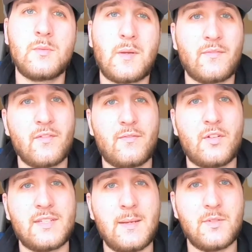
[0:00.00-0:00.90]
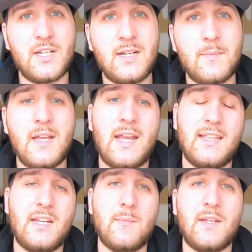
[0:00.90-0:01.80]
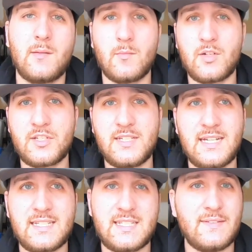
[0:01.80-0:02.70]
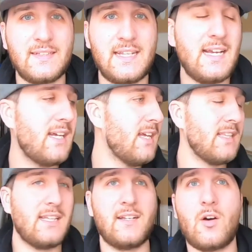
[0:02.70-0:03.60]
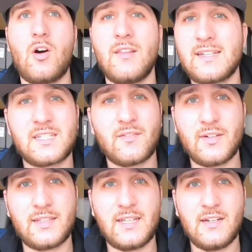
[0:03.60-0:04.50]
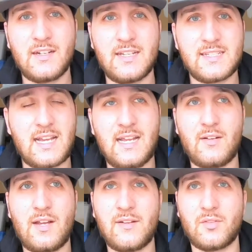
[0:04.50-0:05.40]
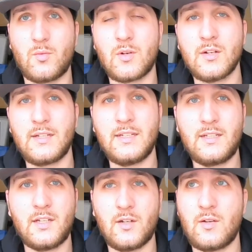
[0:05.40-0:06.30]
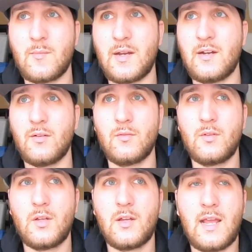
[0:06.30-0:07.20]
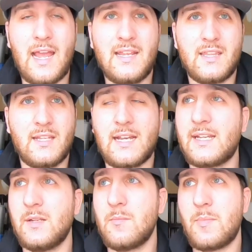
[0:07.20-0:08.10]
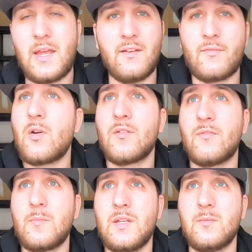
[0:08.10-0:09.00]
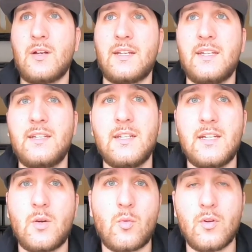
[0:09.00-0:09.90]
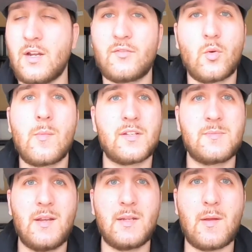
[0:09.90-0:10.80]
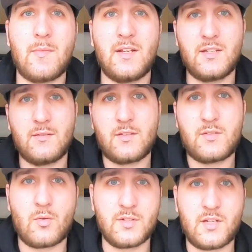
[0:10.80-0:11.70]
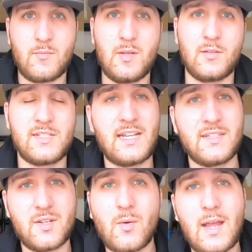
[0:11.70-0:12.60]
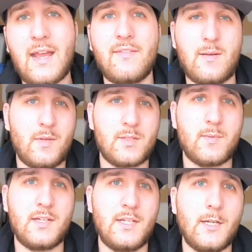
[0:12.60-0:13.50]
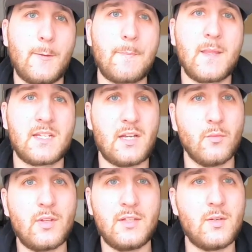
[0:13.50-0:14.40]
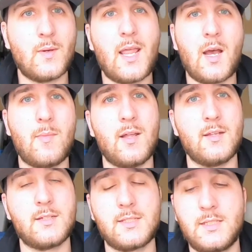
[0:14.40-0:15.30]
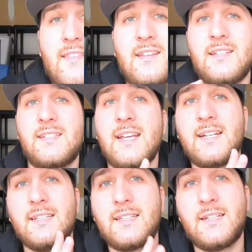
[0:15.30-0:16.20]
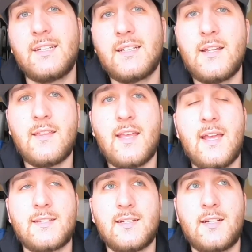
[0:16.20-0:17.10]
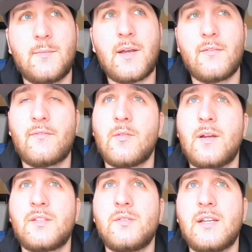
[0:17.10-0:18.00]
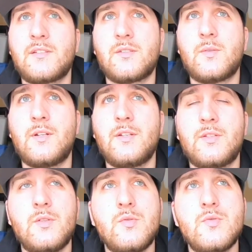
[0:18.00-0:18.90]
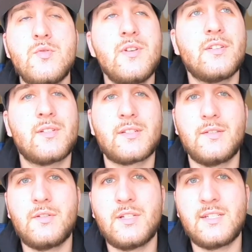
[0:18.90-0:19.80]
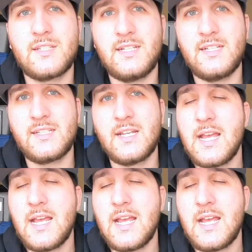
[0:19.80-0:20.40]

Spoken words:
my full-time job, and then I'm making merchandise and stuff like that, then all that stuff right there is I don't have to worry, you know, about anything. I can pay it forward for people. I don't have to worry about spending my money towards other people because I don't have that much money, you know? Because I really do want to help others. The second thing that for my 2022 New Year's resolutions is